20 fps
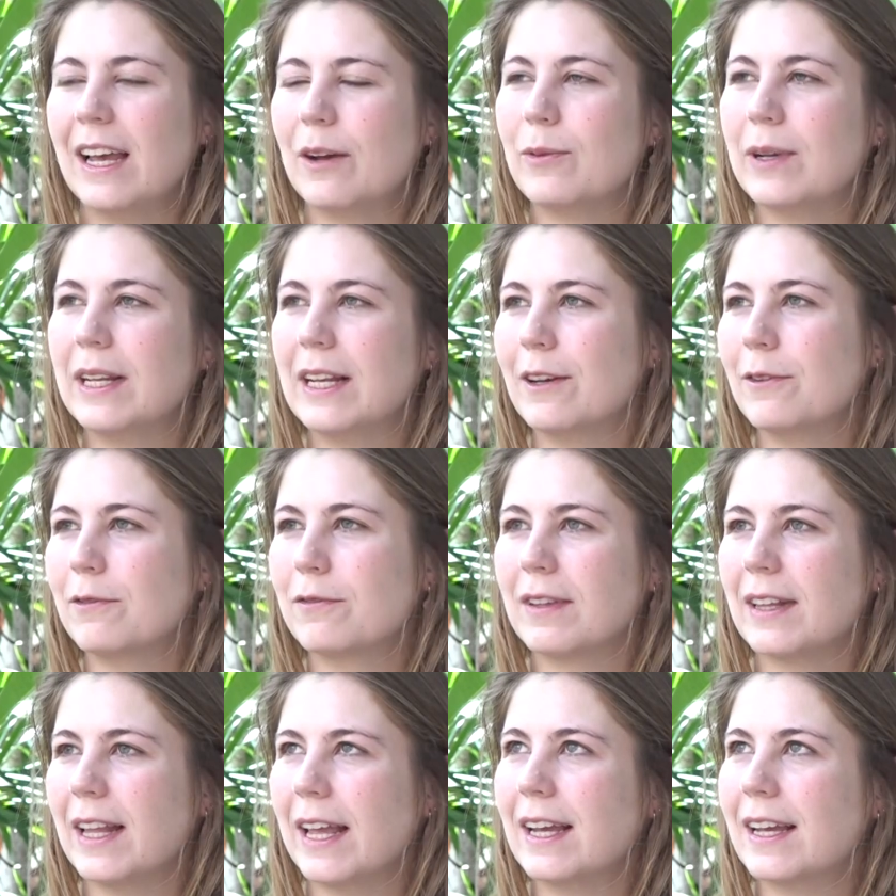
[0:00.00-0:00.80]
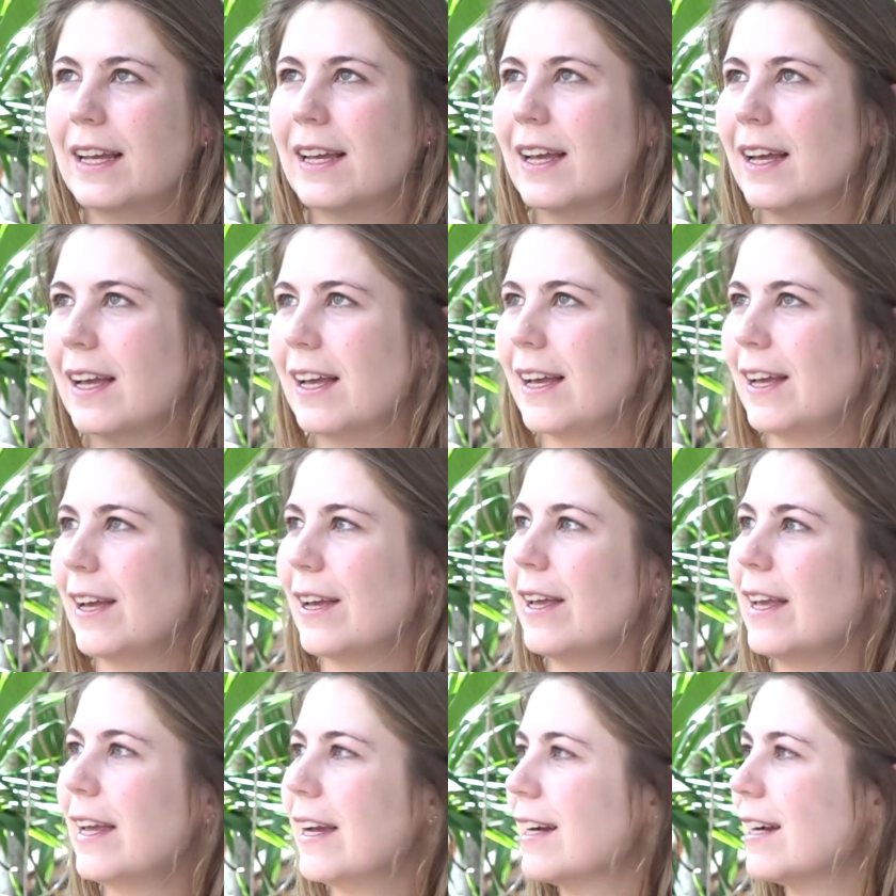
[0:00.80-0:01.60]
Yeah, we love, like,
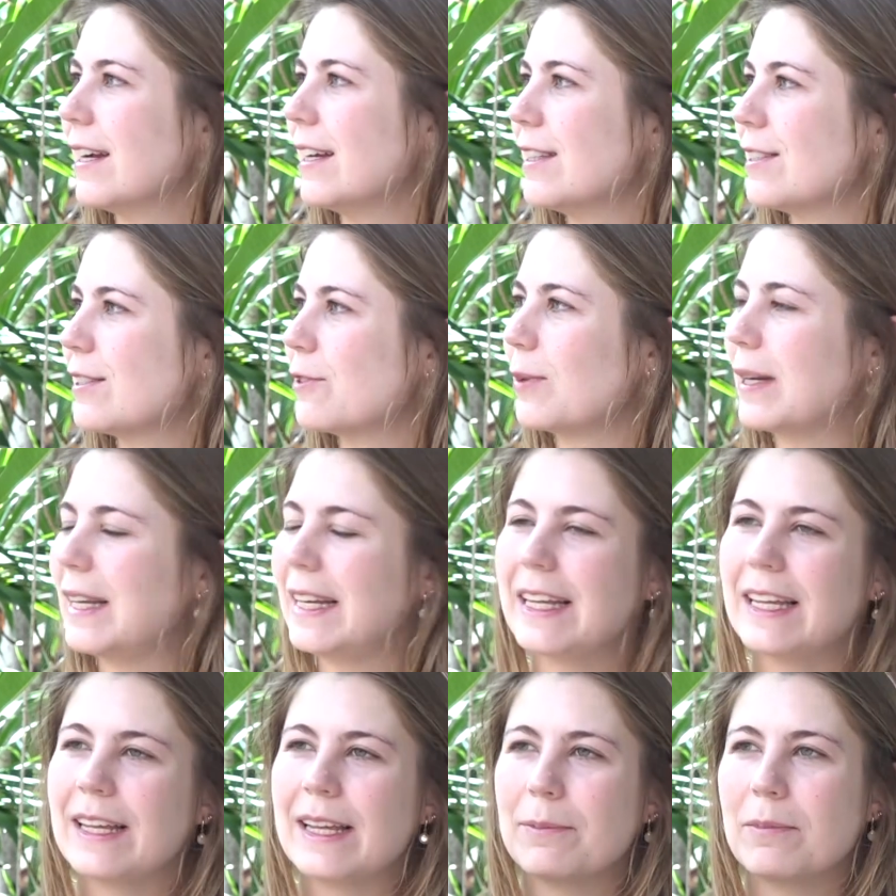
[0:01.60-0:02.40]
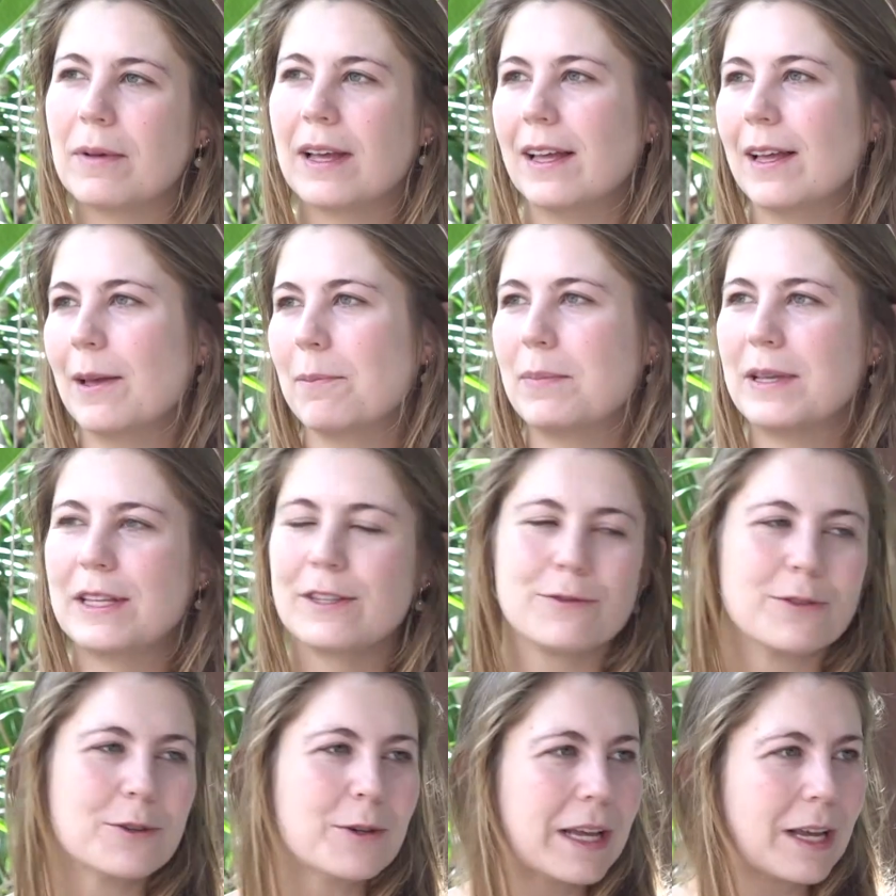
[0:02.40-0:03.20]
here it's really uh,
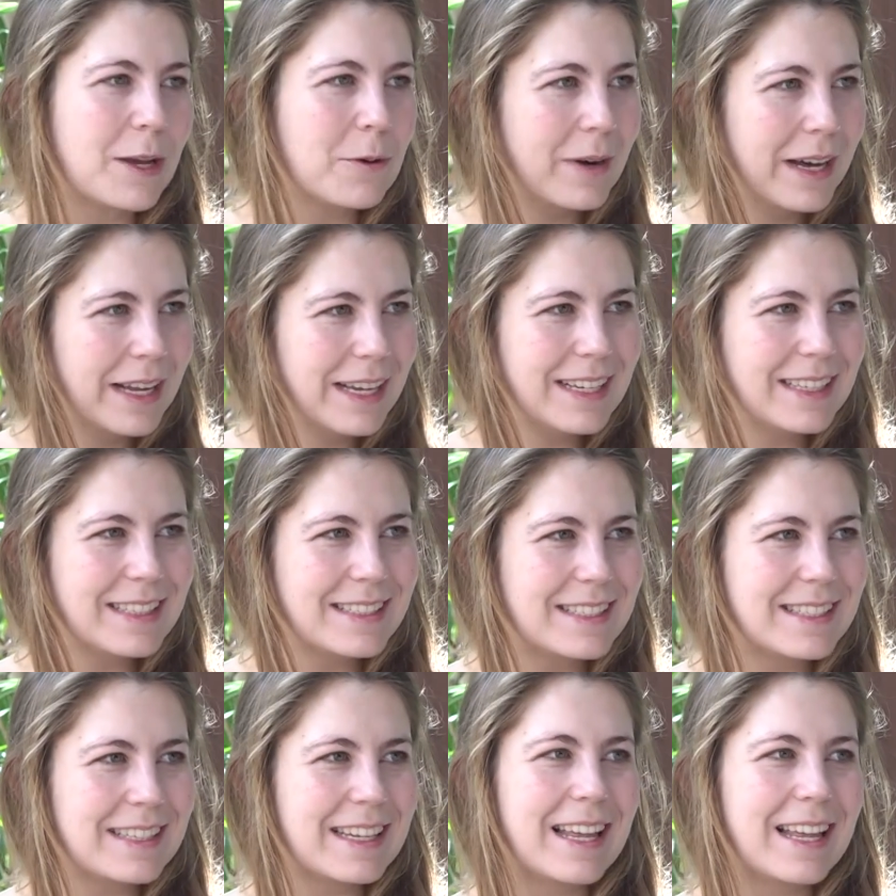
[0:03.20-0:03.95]
peaceful and quiet,